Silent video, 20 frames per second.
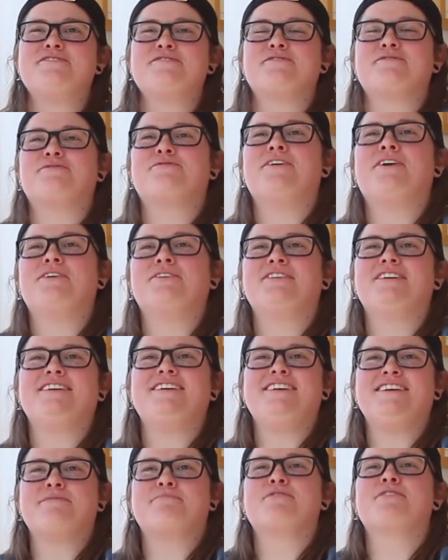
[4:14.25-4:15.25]
you can follow the
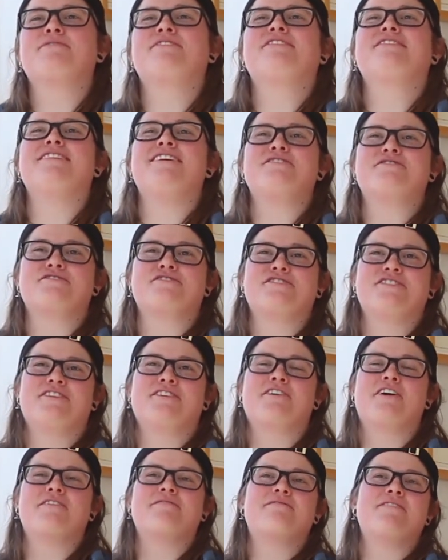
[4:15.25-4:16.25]
Anita Purves Nature
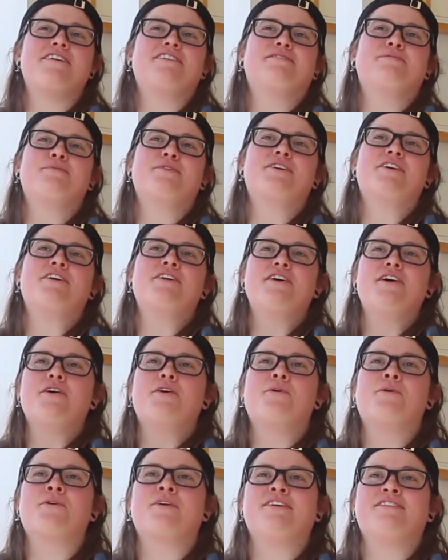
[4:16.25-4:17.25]
Center on Facebook
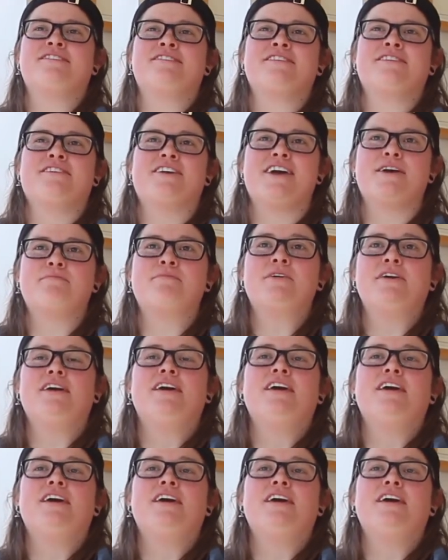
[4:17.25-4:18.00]
or Instagram.